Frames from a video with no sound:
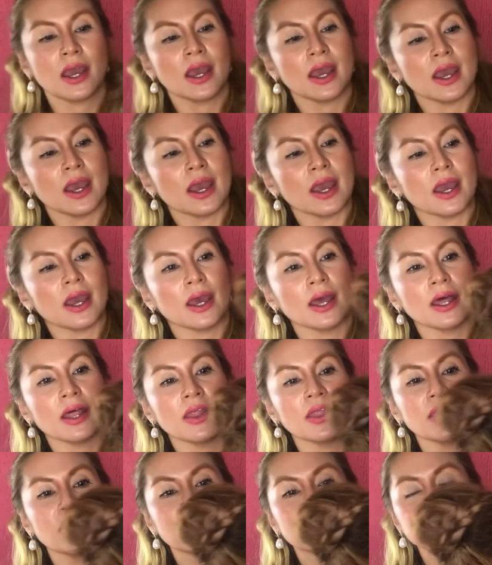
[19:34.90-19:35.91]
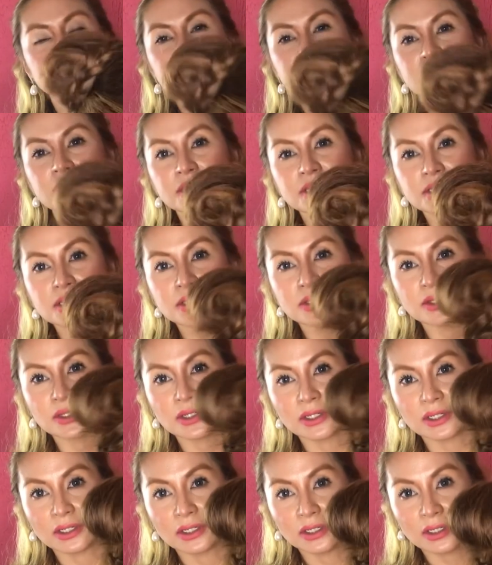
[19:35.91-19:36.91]
And this is
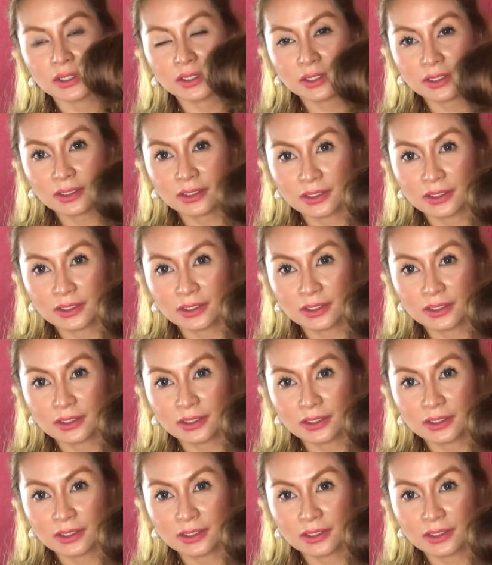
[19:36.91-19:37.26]
the